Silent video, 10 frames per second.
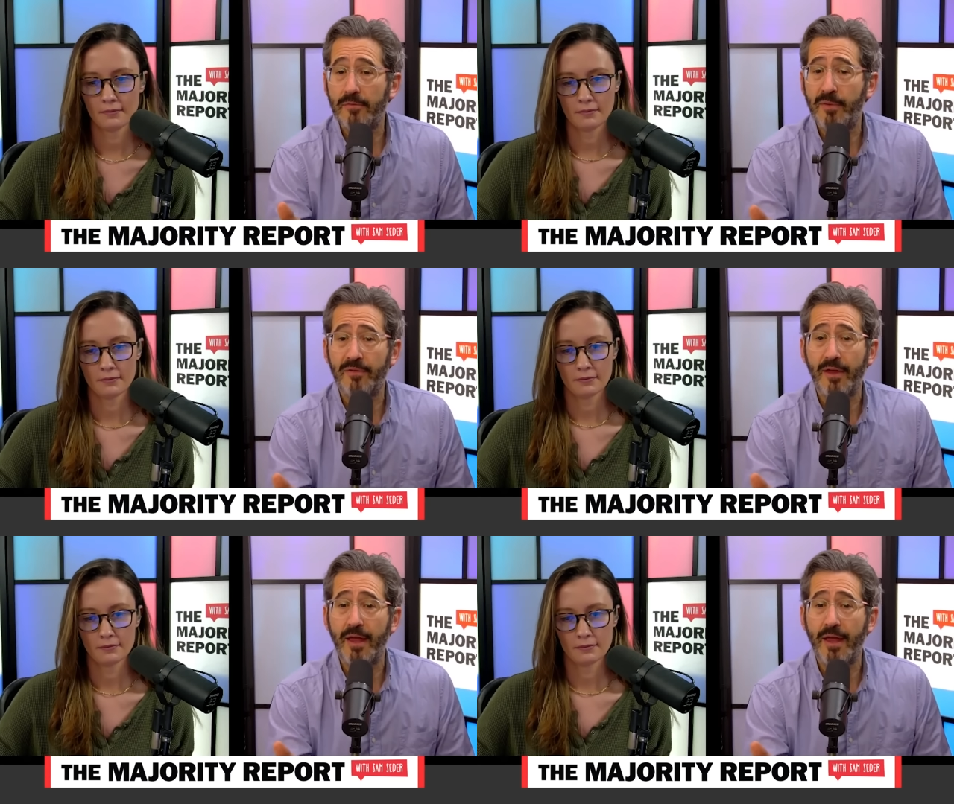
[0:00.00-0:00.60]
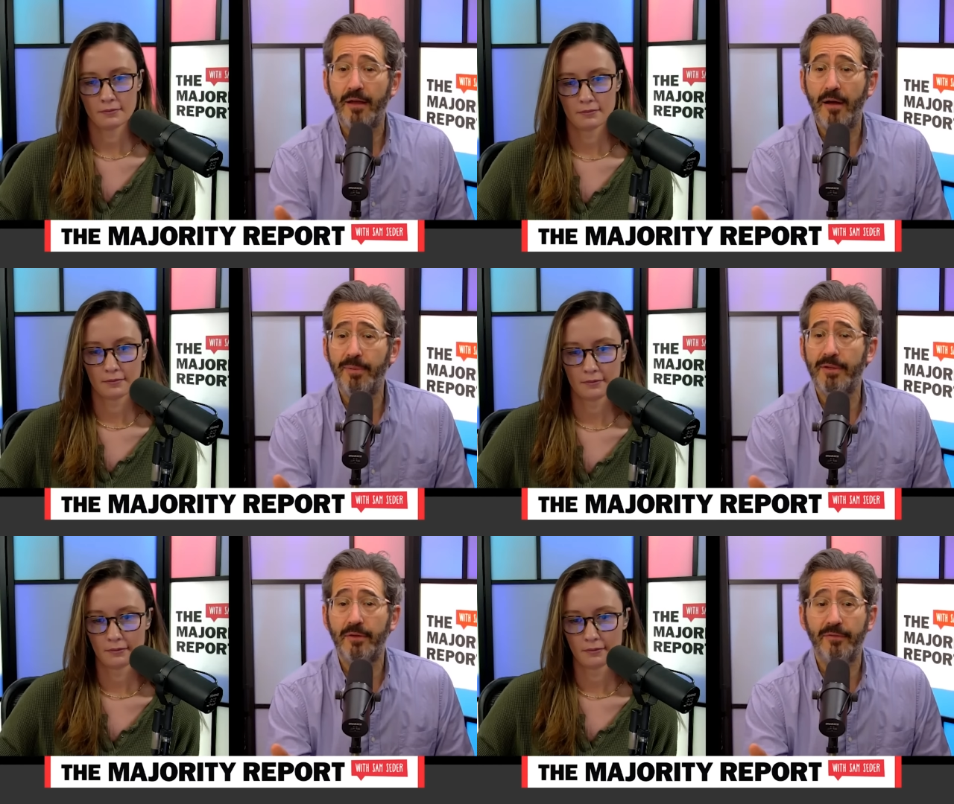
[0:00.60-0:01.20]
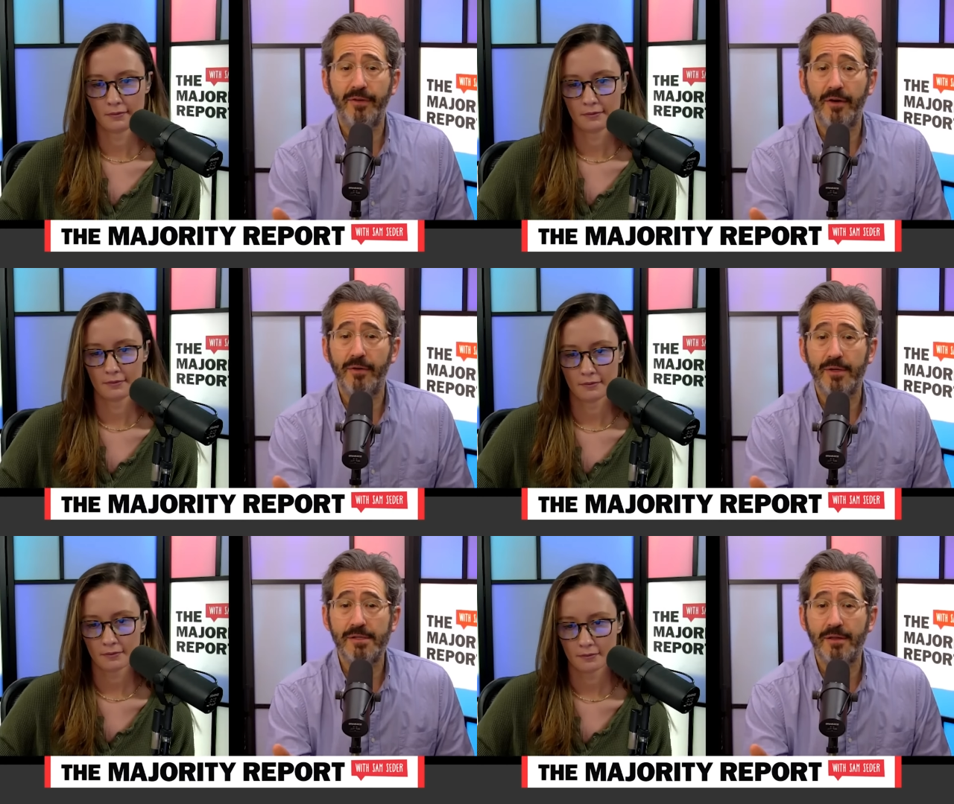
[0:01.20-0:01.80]
Speaker 1: has been saying up until very
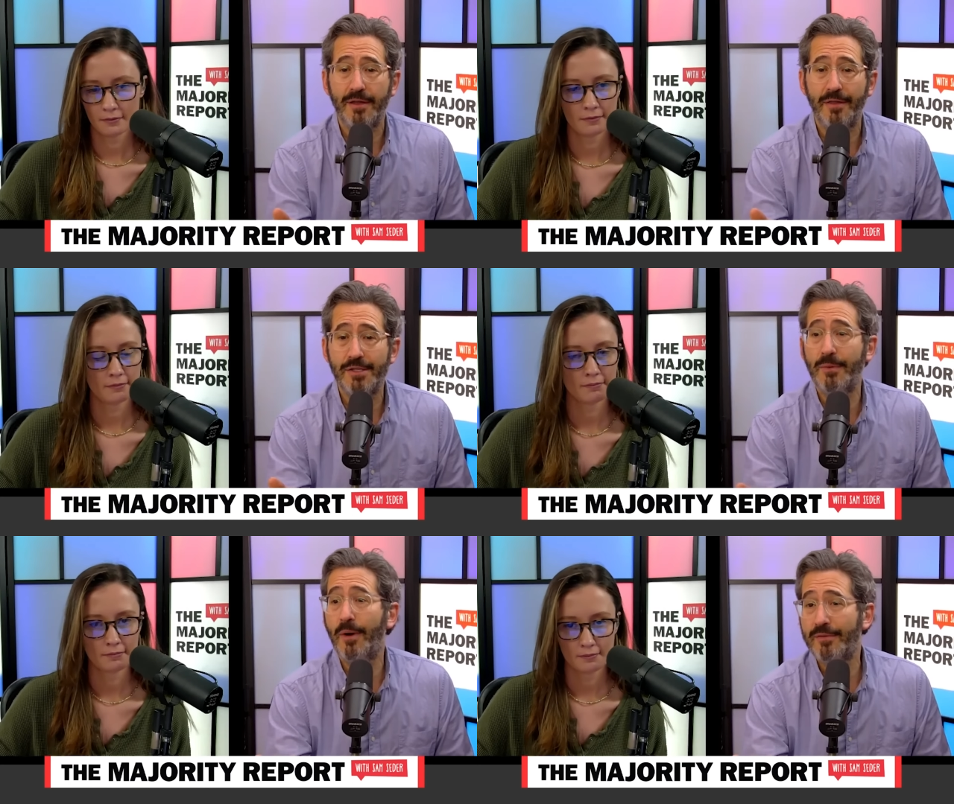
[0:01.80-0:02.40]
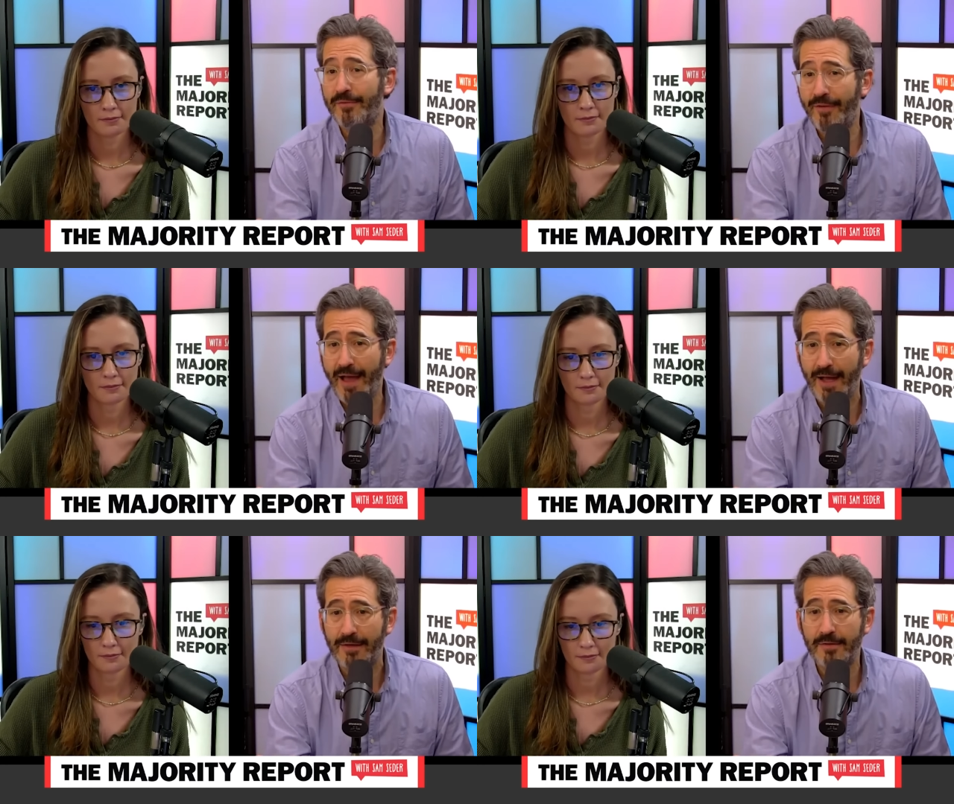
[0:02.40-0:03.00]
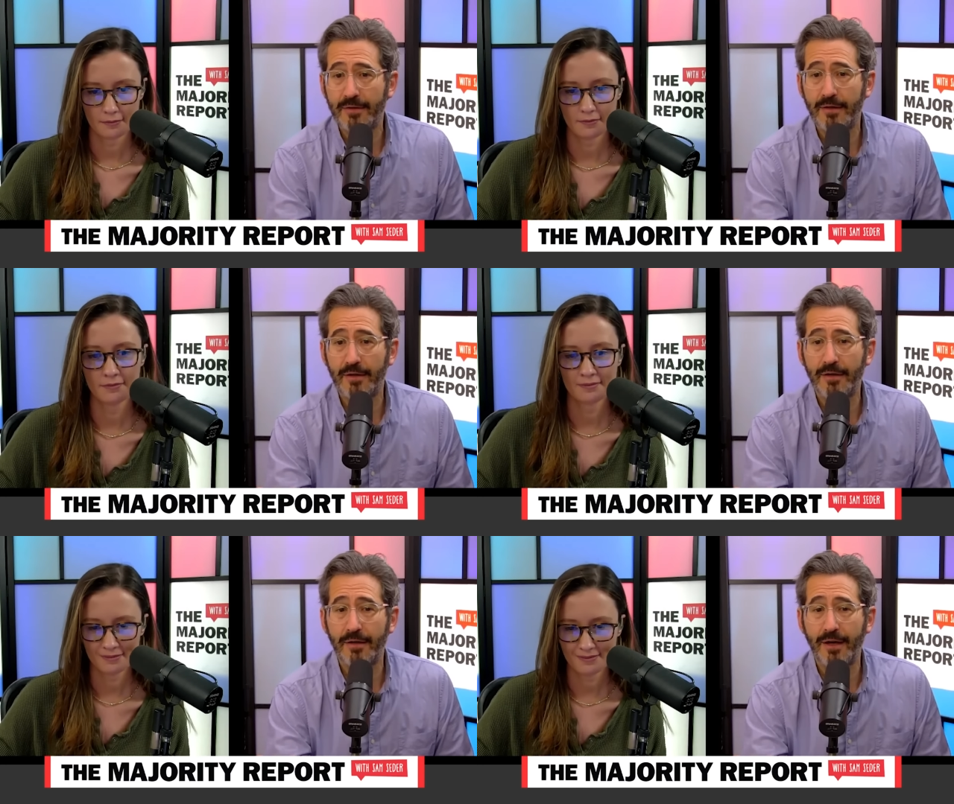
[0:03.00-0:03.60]
recently that she was, in fact,
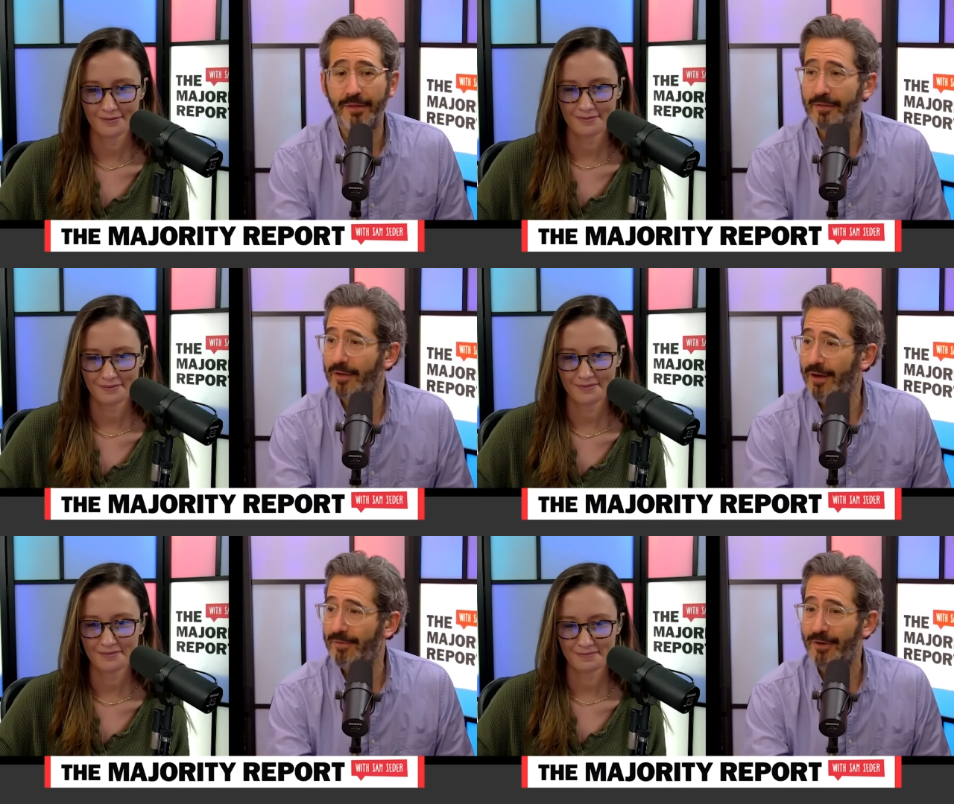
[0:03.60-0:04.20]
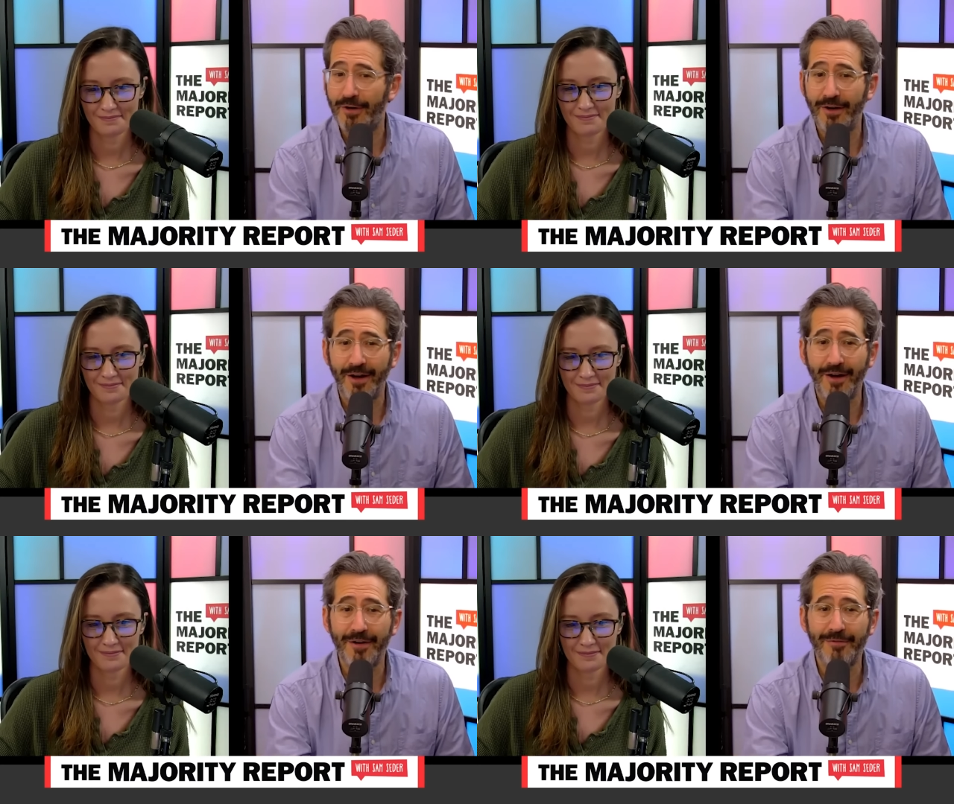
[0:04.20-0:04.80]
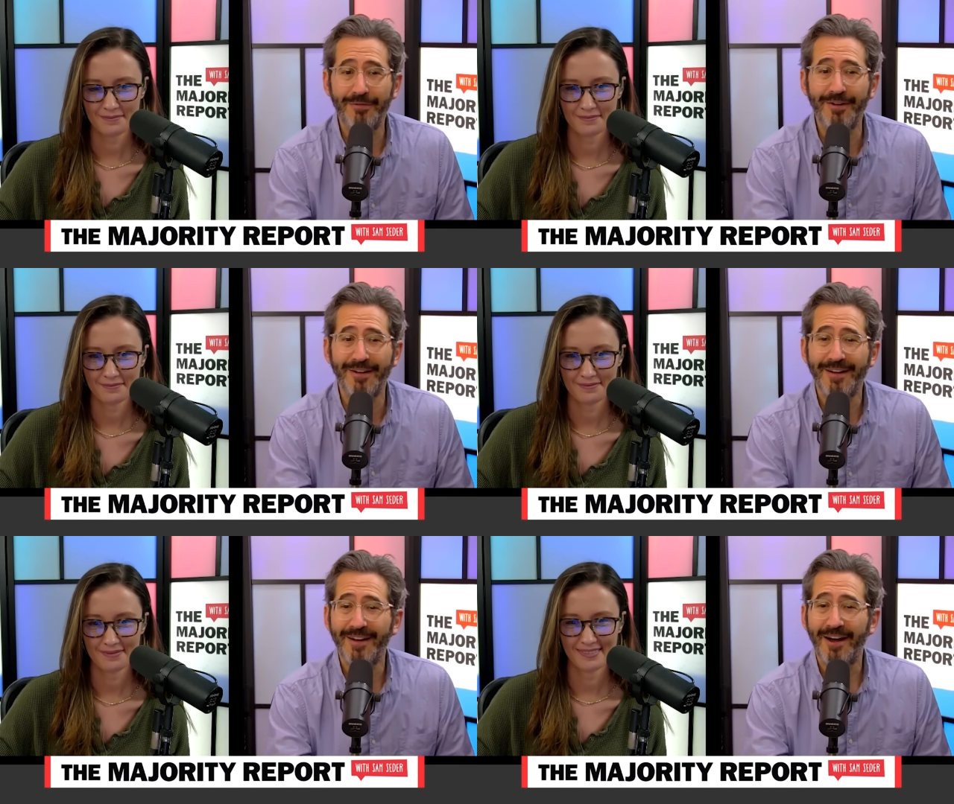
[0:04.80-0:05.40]
uh, I think the governor of
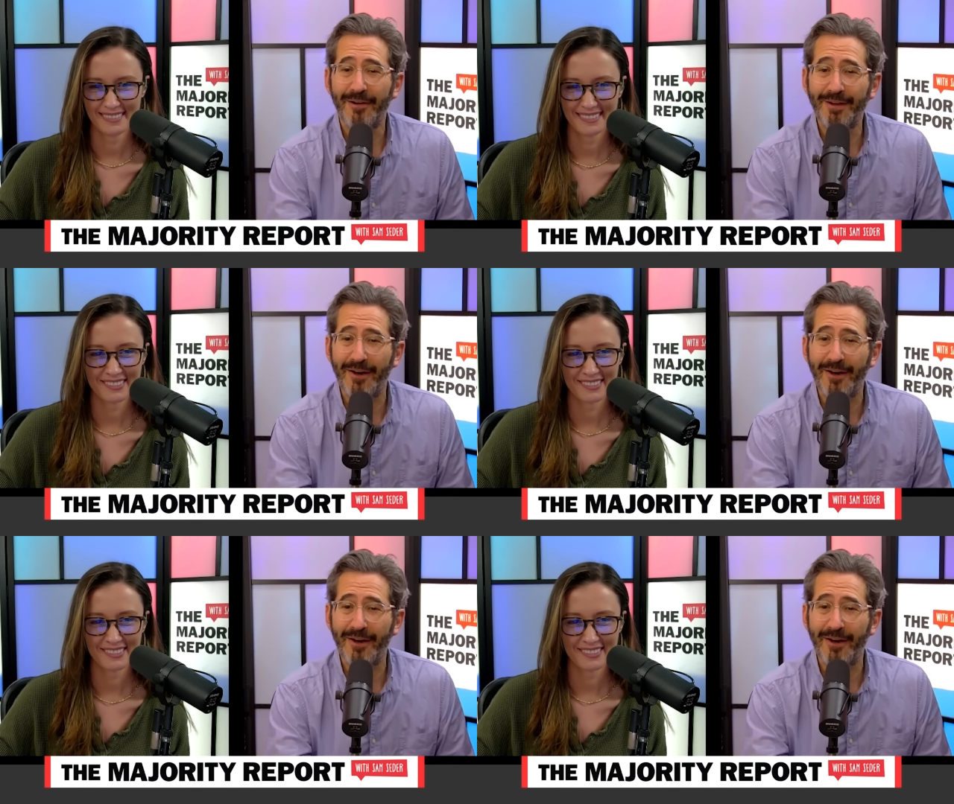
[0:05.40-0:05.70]
of